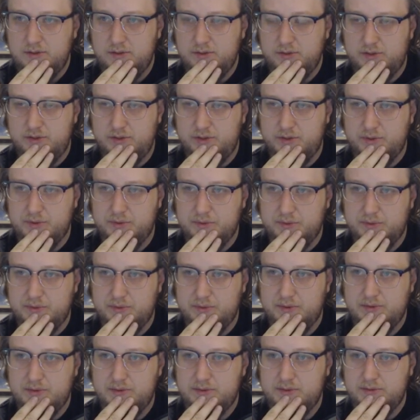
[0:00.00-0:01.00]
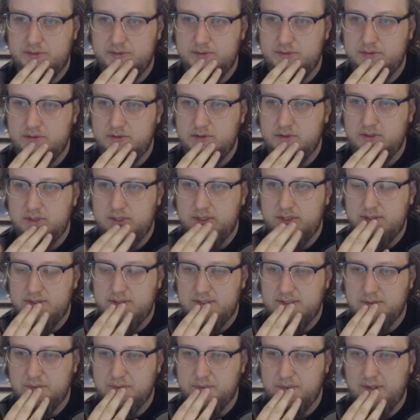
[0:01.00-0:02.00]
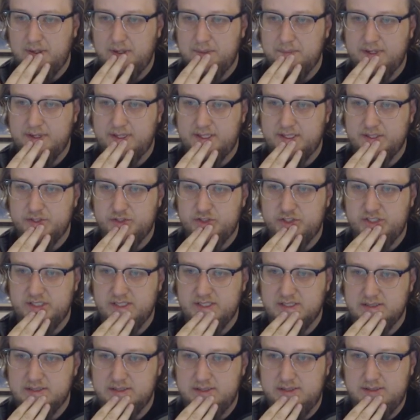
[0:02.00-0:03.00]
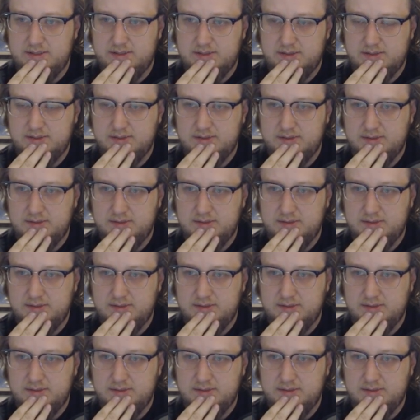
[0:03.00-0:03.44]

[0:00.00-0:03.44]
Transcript: to the rye mac and cheese.